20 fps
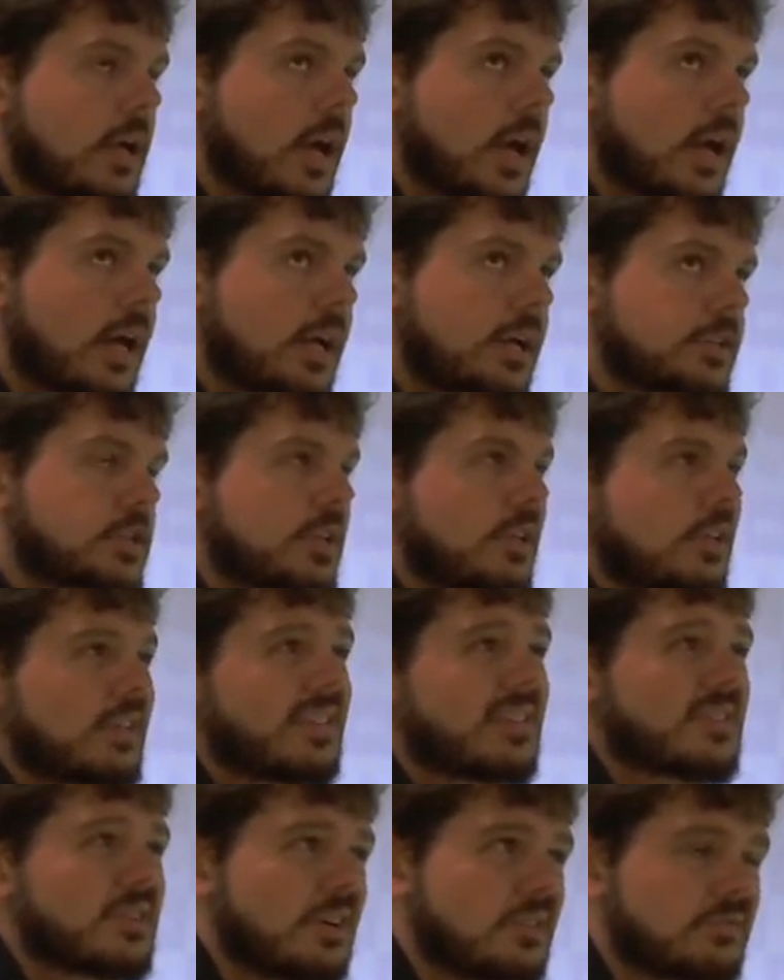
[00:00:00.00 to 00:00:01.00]
as
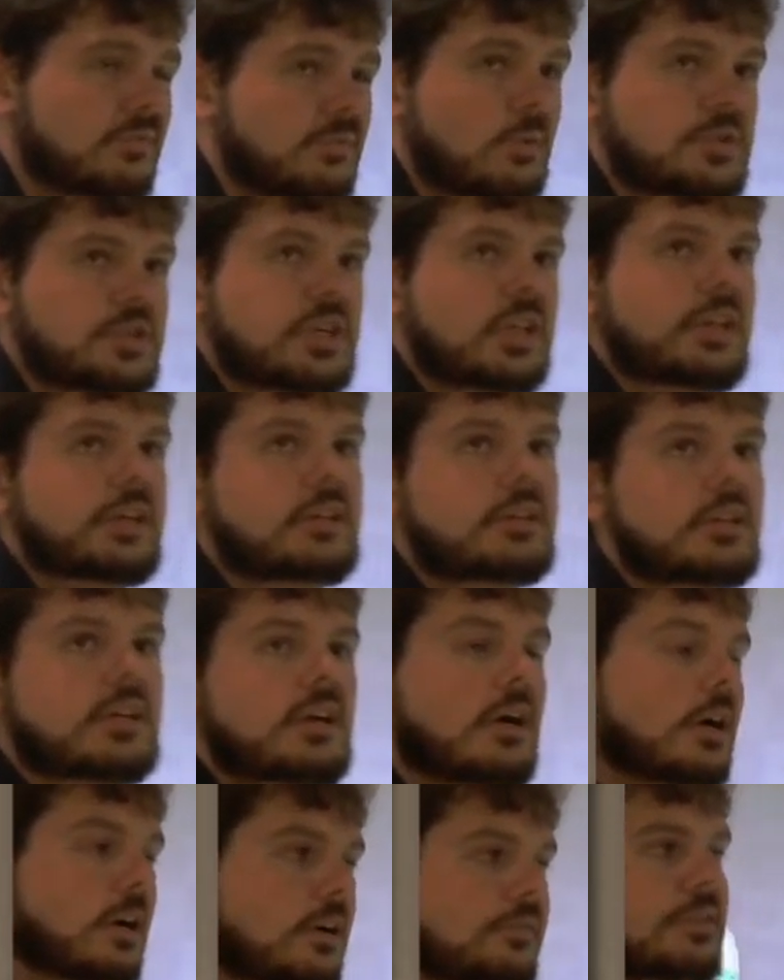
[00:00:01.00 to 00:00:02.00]
is unfortunately the,
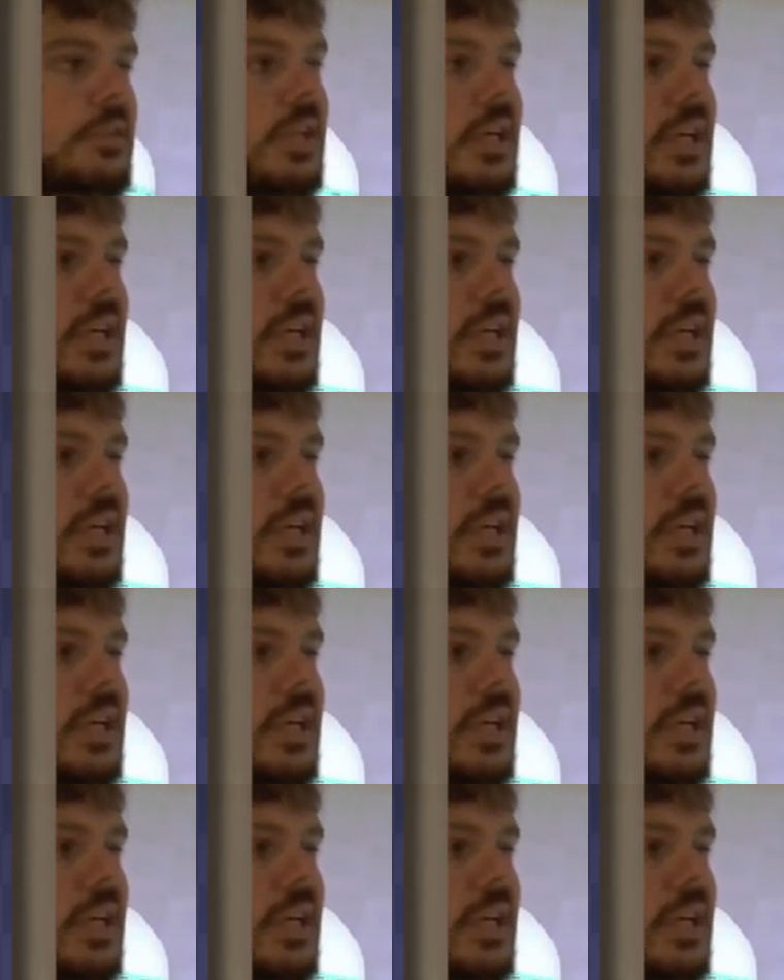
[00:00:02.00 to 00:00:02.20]
often the